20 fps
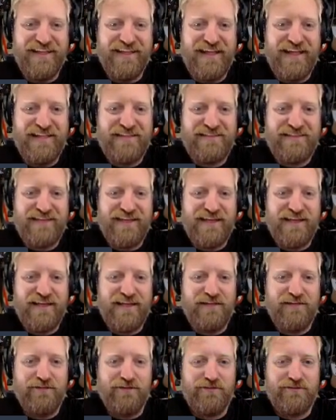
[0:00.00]

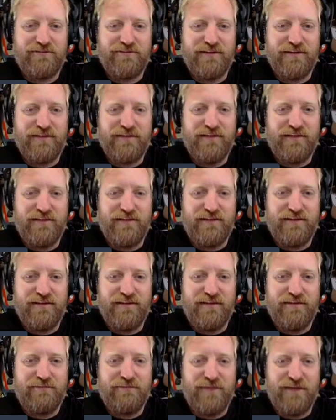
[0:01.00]
It looks like
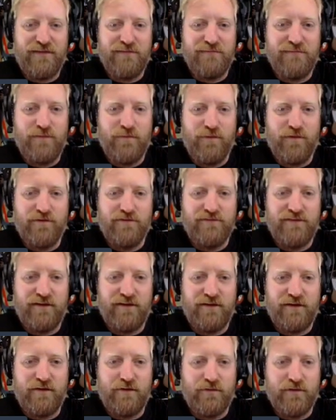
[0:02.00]
it's making me want
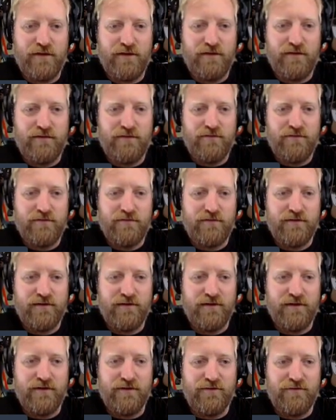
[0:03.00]
Dairy Queen
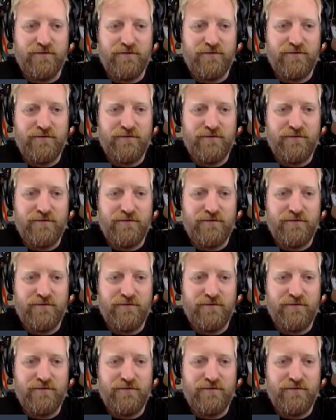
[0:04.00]
right now.